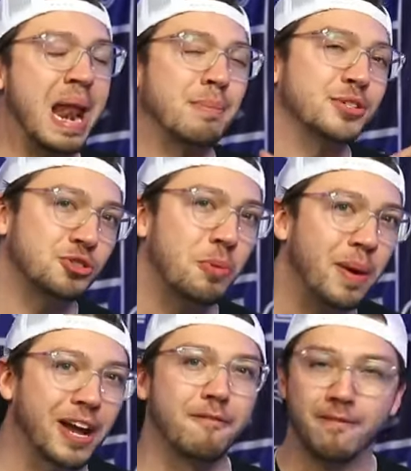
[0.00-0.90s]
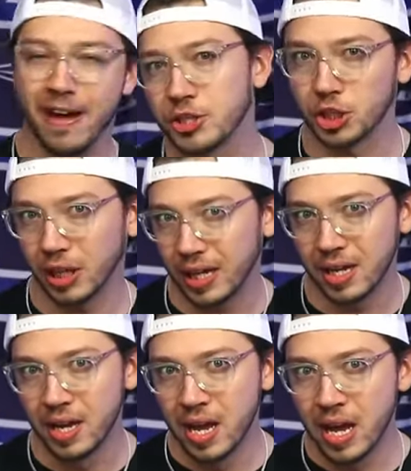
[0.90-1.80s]
and I'm assuming
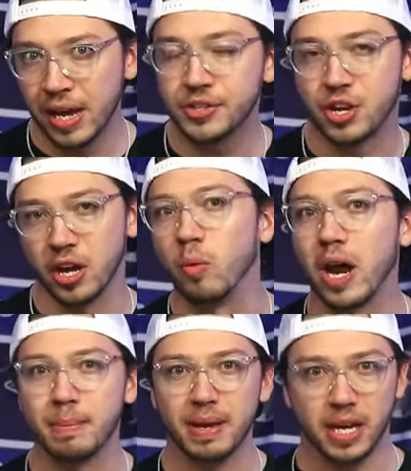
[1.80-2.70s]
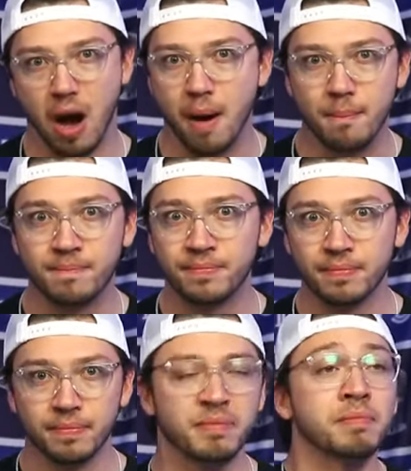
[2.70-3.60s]
eventually he's going to want to become,
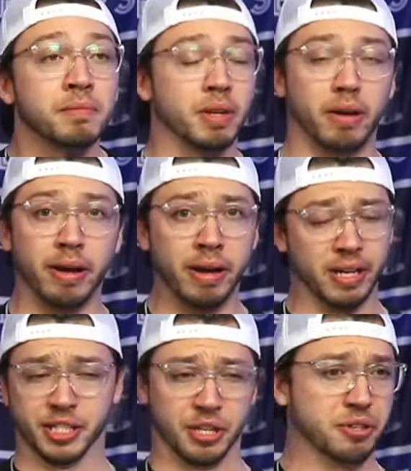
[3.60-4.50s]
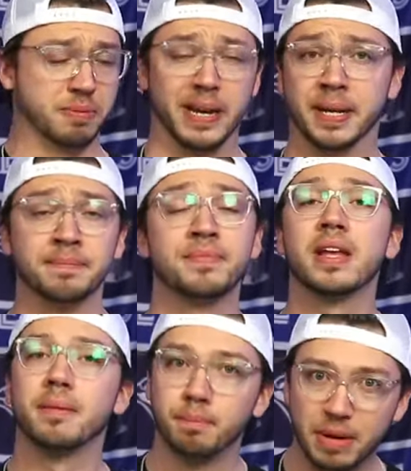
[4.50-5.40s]
excuse me,
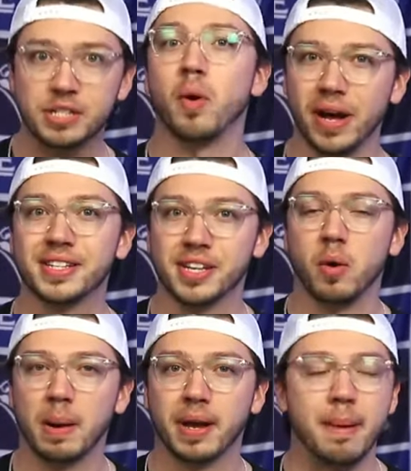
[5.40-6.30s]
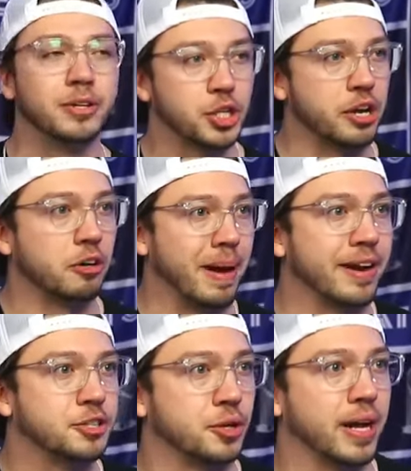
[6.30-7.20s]
he's going to want to become a general
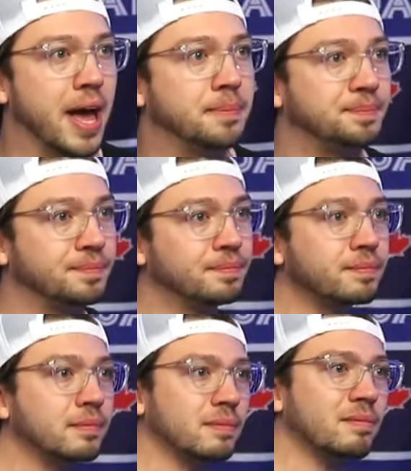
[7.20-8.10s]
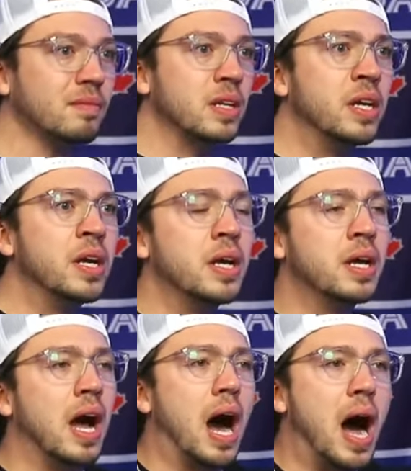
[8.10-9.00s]
manager again.
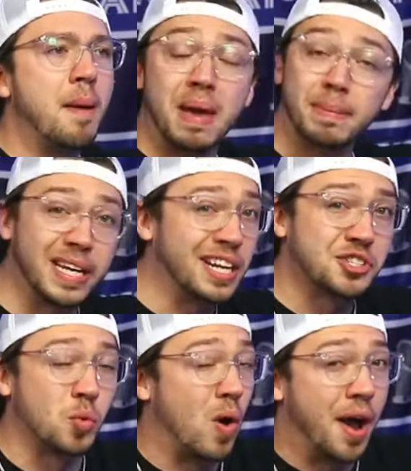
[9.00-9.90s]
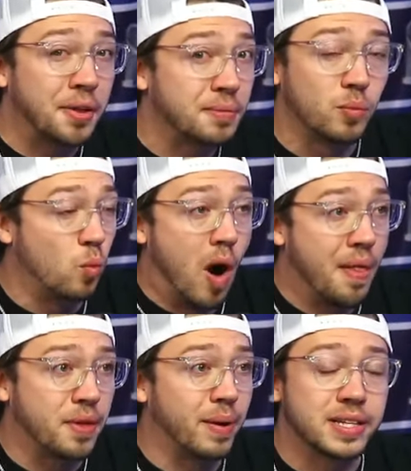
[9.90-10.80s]
Maybe he doesn't
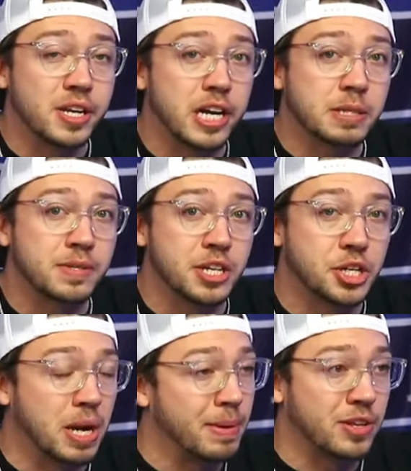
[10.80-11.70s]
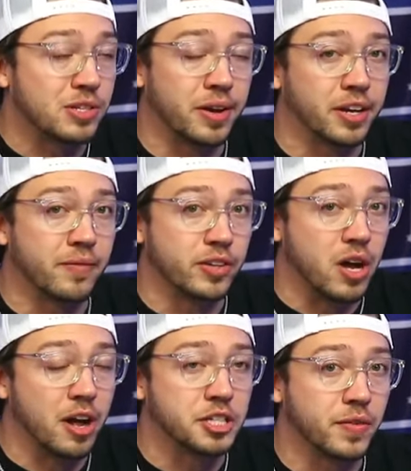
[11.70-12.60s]
want the Red Sox position. I mean, there's a lot
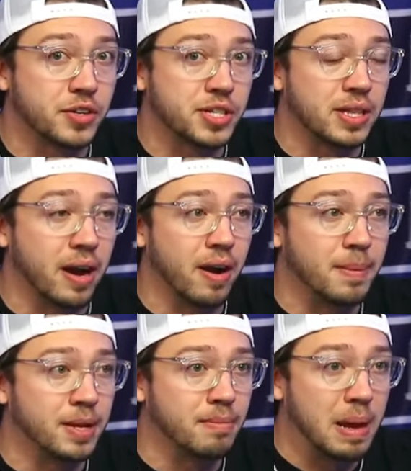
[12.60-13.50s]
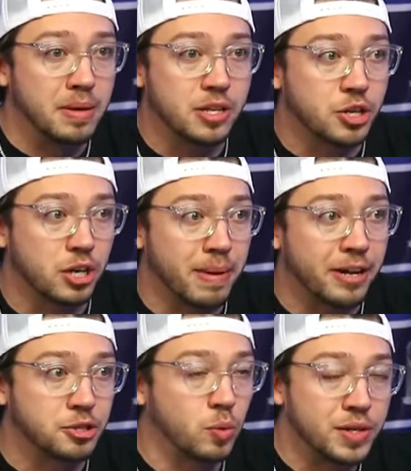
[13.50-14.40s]
of controversy there. I mean, maybe the general
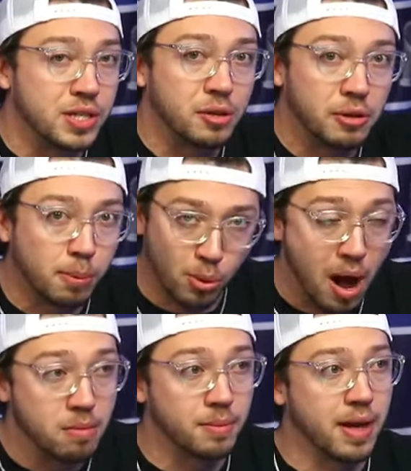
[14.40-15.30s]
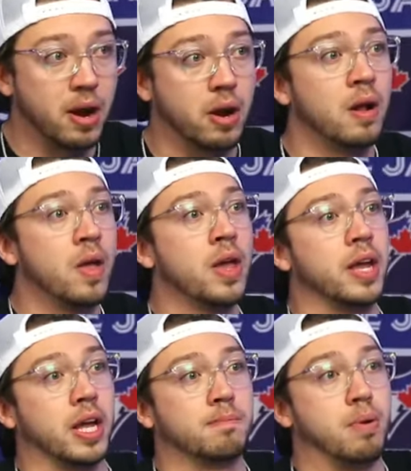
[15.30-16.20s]
manager wasn't the only problem there
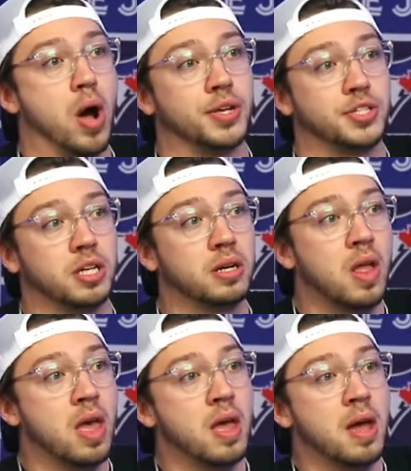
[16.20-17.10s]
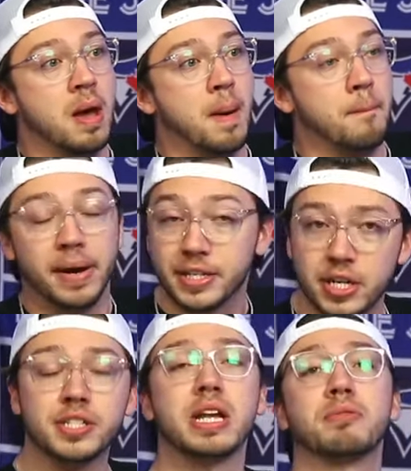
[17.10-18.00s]
in Boston. But
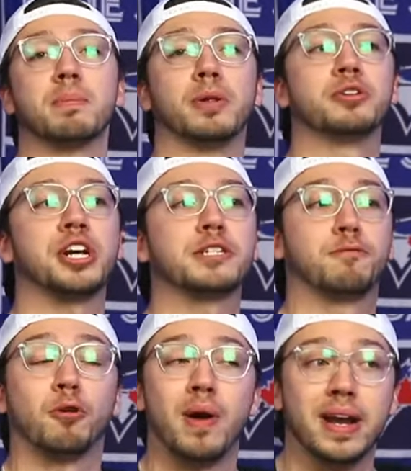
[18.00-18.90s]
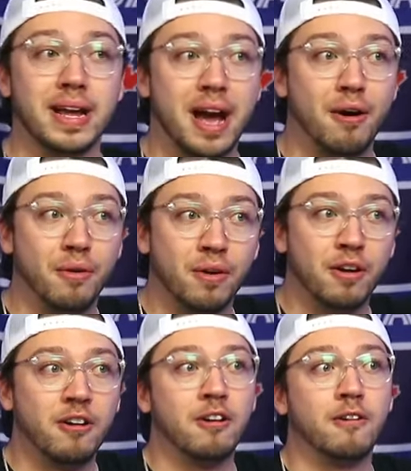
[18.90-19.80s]
he's going to stay with the Blue Jays for right now,
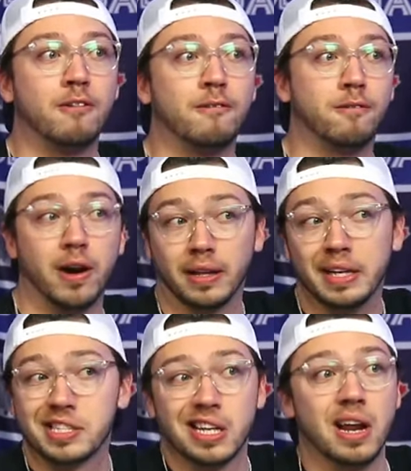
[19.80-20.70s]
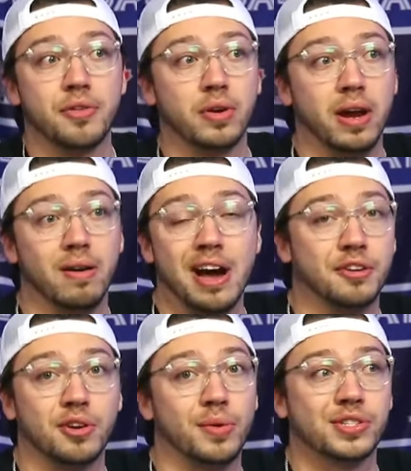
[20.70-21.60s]
for at least another year.
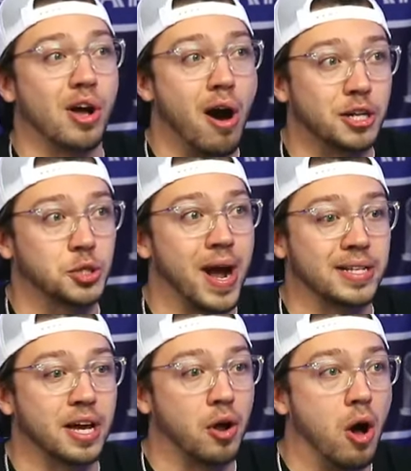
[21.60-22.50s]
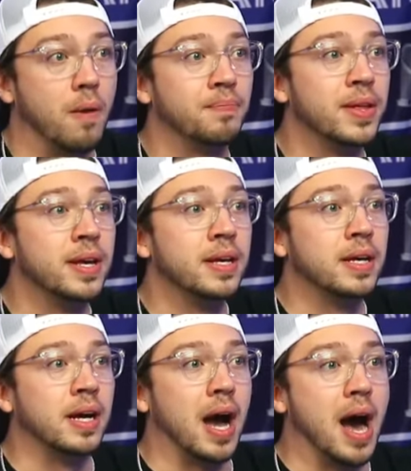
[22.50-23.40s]
I don't know his contract at all.
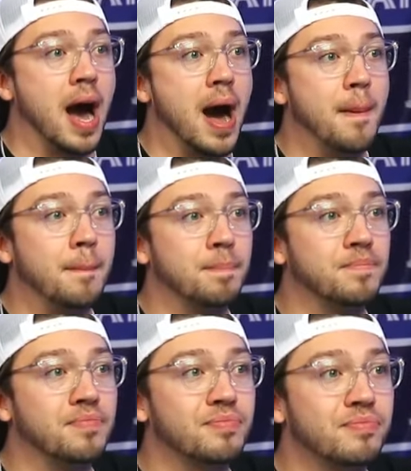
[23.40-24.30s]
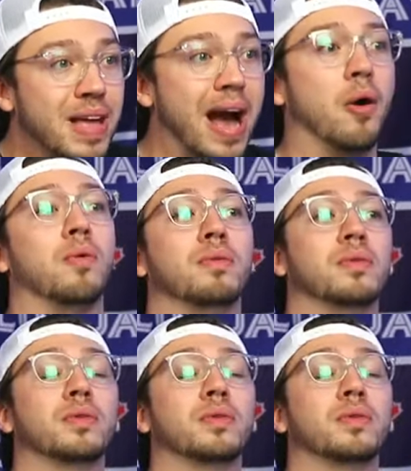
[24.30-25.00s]
Now,